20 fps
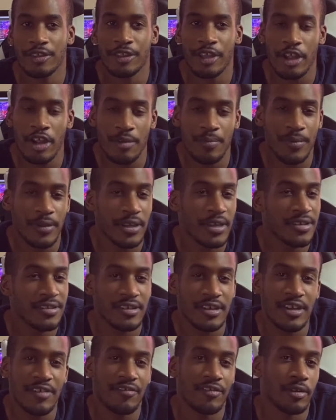therapy isn't
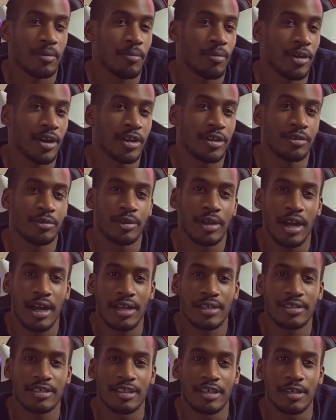even a brand new
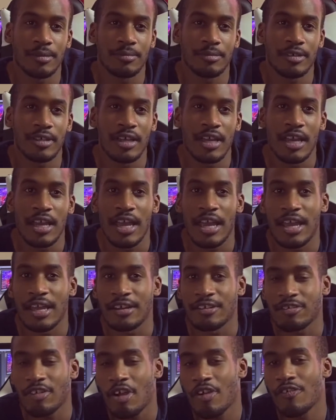concept and is
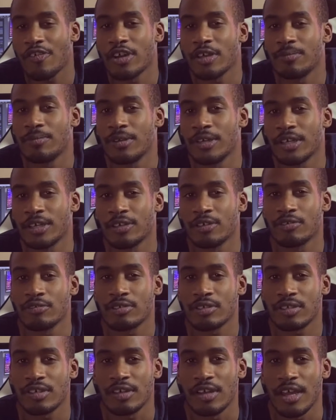already being used
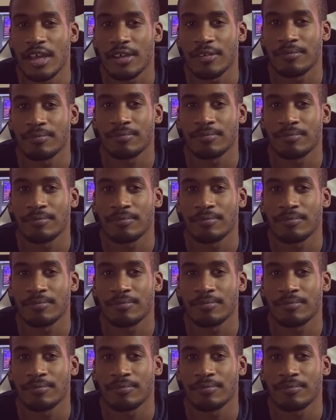today.